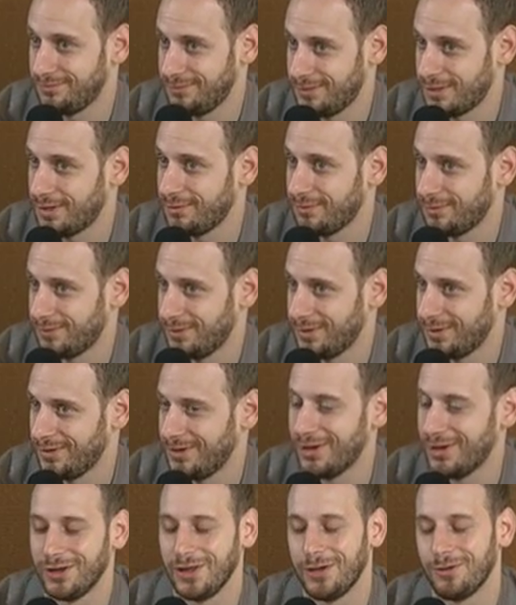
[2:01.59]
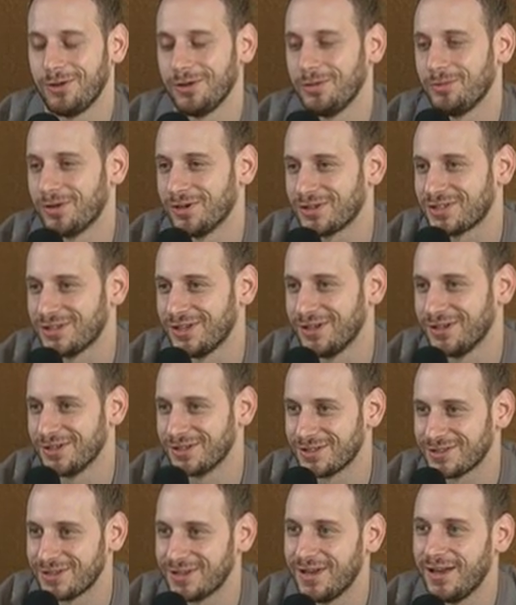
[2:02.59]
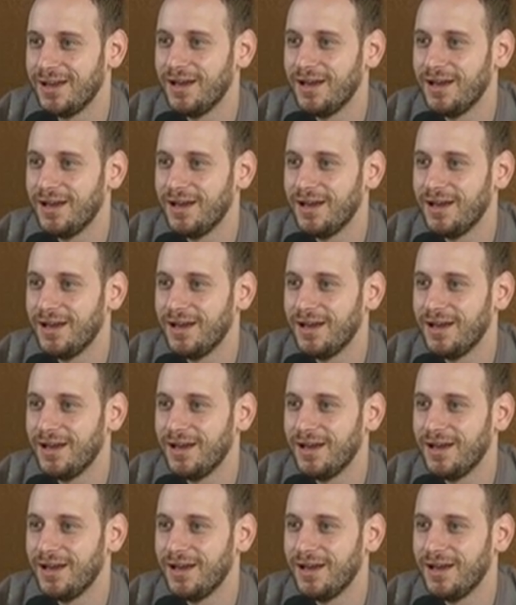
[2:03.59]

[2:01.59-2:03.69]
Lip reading: They were real. they were the impersonators.